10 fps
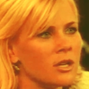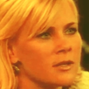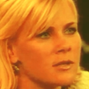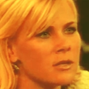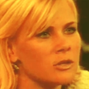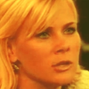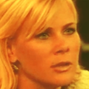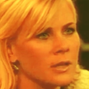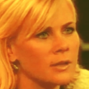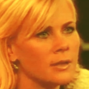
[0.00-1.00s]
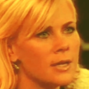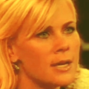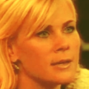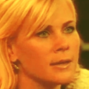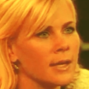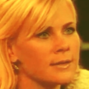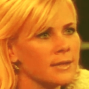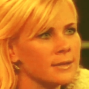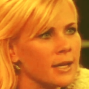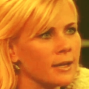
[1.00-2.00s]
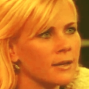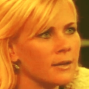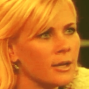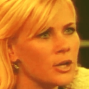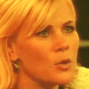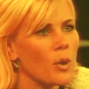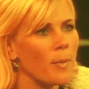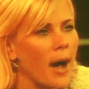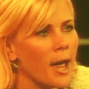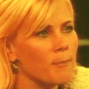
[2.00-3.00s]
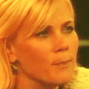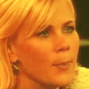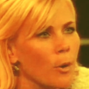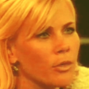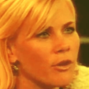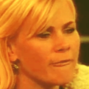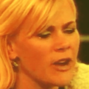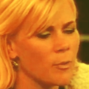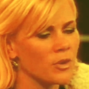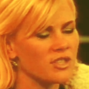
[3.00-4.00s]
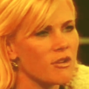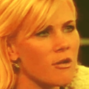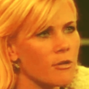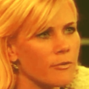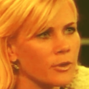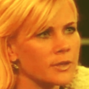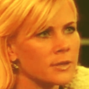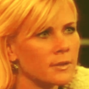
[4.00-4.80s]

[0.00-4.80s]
John's shooting, Lexi and Tech. You were behind both. Your fingerprints are all over